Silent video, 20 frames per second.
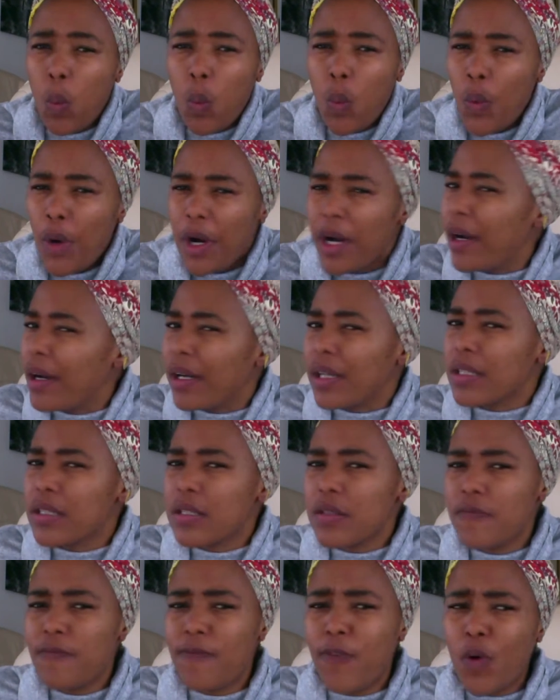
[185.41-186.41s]

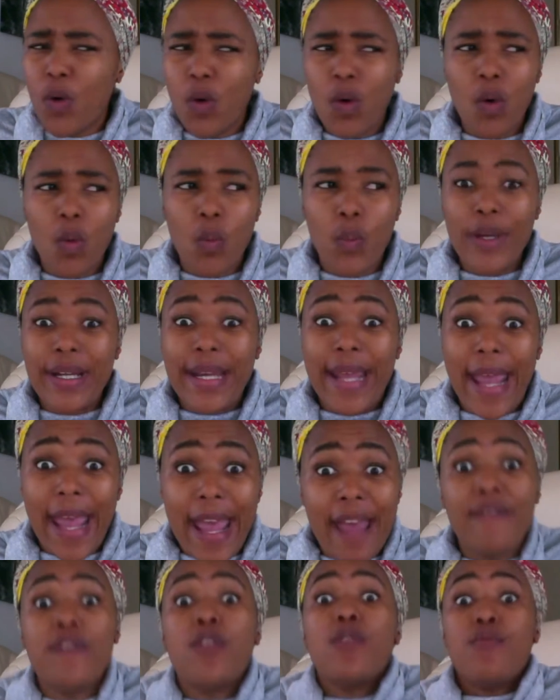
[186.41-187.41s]
worked for
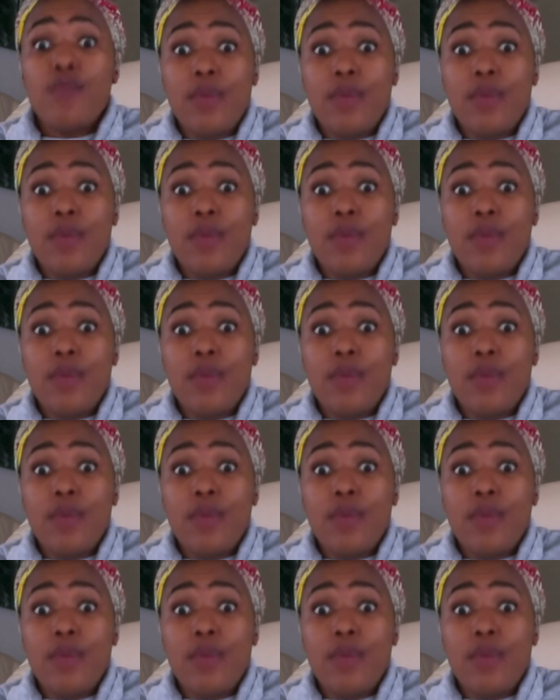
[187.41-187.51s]
whatever